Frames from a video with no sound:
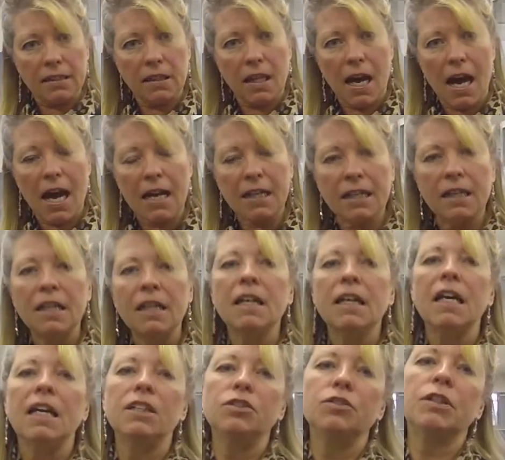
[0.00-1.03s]
lock,
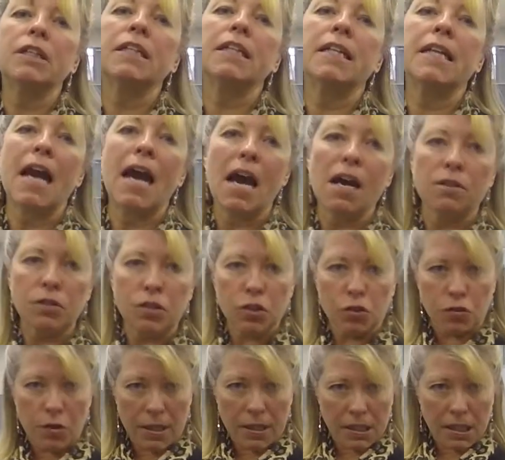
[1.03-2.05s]
and you can now
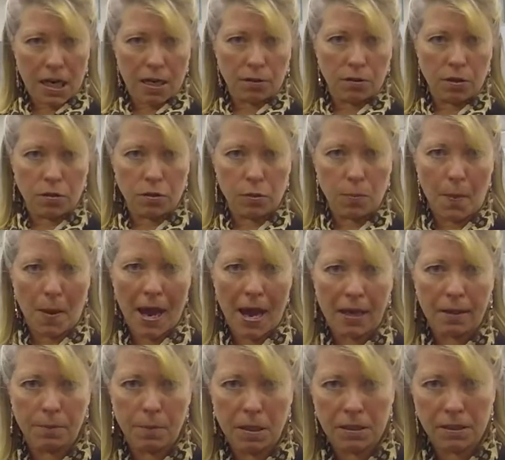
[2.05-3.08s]
stretch out those back
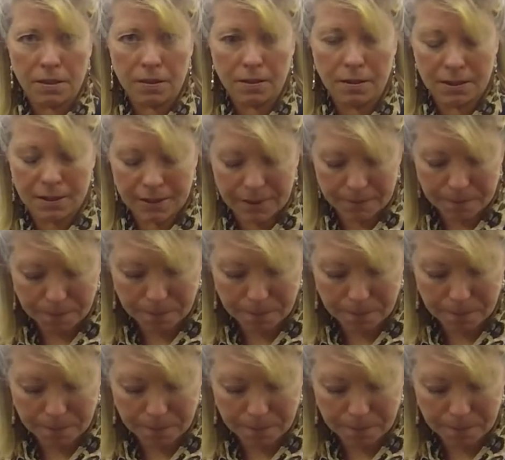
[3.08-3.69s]
muscles.